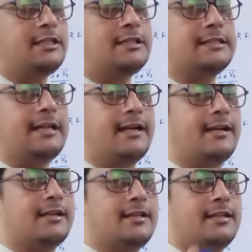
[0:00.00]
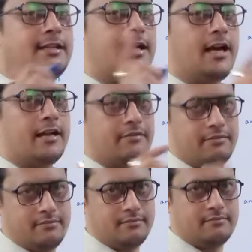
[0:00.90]
is greater than the RF.
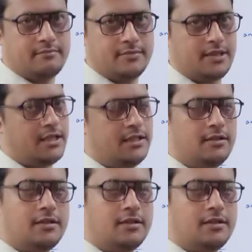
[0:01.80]
Done.